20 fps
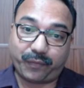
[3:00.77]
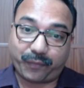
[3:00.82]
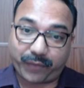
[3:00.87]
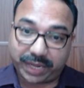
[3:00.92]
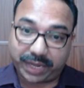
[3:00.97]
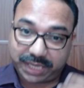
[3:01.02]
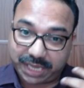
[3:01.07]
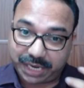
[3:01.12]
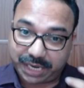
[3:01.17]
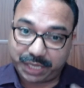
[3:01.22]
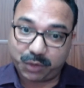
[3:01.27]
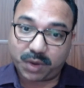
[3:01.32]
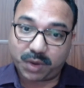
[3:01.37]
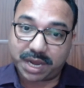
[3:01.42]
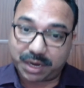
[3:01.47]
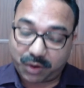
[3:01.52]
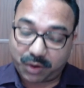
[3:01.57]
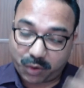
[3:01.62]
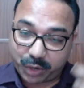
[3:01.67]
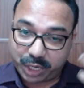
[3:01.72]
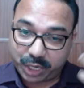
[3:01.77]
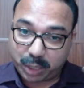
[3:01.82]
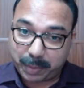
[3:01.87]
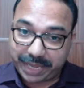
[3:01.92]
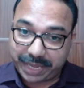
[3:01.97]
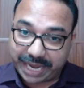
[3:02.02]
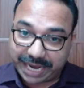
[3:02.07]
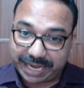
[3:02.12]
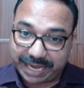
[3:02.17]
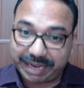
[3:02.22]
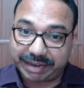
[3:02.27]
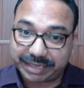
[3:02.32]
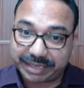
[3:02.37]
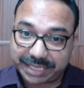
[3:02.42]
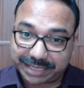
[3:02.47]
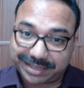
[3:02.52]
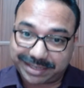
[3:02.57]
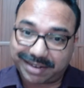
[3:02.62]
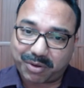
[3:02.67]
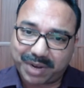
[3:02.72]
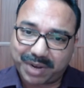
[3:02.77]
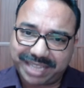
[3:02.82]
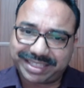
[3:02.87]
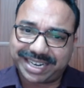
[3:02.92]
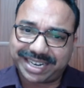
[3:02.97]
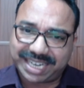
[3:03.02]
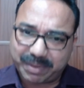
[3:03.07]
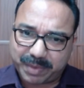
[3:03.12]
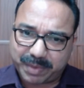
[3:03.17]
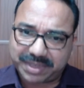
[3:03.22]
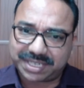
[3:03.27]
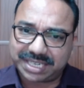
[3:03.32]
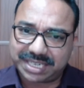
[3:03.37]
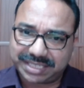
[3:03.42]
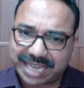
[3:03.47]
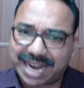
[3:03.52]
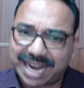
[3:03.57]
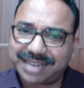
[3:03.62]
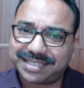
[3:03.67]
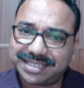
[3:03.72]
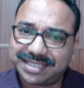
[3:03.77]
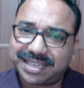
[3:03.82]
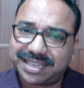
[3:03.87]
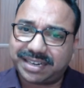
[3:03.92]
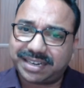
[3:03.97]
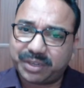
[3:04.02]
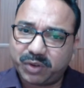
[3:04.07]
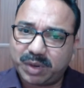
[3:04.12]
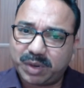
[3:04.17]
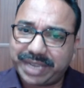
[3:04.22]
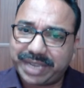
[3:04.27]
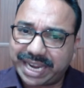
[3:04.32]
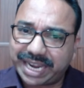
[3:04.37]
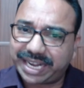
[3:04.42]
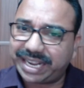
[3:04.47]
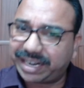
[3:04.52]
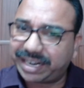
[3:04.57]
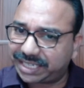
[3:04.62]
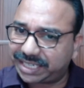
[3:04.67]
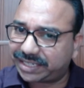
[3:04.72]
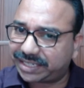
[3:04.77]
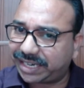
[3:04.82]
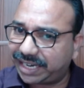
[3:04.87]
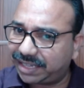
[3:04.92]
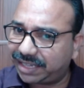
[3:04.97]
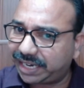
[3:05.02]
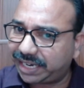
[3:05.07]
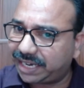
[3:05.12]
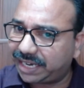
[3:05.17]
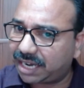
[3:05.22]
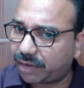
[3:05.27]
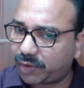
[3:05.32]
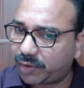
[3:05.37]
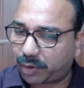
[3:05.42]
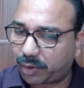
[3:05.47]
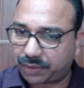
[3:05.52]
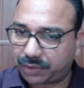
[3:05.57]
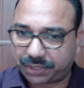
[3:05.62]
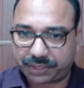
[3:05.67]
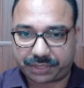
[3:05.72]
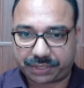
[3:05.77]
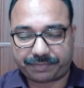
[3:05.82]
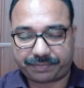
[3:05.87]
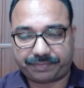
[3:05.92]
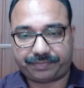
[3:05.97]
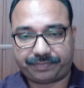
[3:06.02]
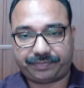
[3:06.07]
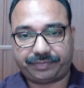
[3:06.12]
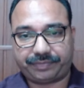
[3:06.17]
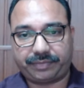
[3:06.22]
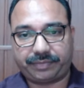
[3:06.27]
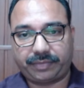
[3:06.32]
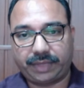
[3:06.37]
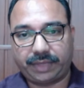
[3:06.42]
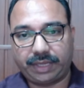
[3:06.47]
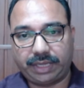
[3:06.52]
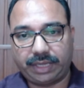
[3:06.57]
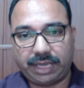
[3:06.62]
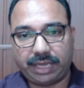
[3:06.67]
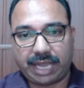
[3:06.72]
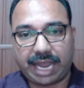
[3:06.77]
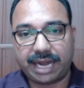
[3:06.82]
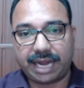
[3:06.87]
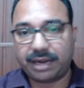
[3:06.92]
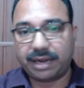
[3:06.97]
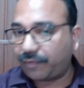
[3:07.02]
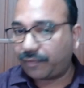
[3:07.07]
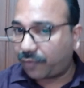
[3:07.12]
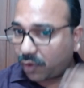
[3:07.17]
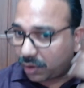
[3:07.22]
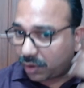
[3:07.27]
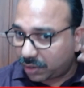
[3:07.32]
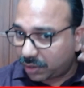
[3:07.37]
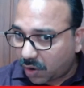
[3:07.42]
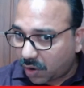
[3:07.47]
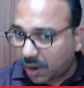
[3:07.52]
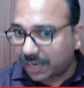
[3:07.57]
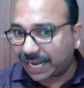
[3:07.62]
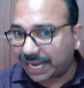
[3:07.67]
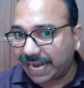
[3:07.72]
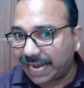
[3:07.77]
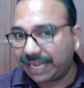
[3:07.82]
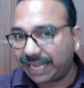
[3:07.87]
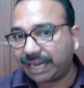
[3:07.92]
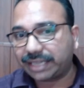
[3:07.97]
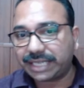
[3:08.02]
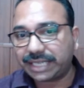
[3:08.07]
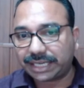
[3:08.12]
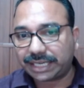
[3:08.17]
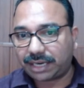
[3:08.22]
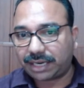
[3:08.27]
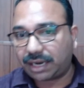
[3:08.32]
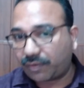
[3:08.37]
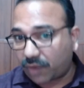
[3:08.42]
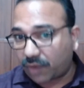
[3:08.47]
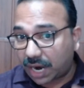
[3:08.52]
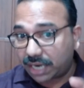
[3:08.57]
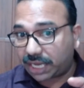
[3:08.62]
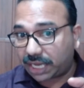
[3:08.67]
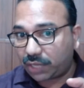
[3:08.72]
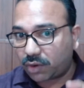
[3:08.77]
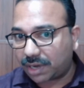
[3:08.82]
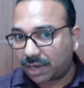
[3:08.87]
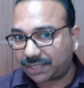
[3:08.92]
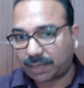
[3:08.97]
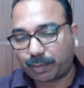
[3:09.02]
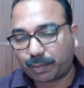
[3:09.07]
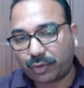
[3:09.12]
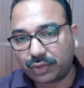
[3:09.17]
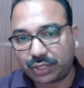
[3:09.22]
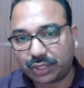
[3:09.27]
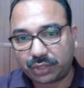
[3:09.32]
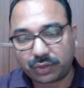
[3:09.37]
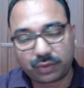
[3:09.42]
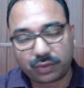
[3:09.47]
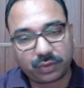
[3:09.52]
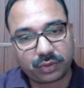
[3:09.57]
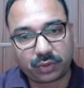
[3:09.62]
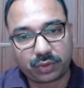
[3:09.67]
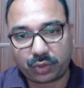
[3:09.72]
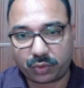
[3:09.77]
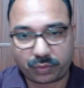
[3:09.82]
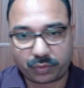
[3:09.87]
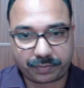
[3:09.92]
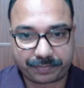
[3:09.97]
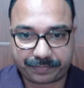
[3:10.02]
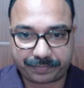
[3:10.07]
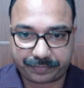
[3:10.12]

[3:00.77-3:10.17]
whether you are going to be getting rejected, only 30% chance is that you will be getting rejected in the interview process. And for not getting rejected, what you are supposed to do.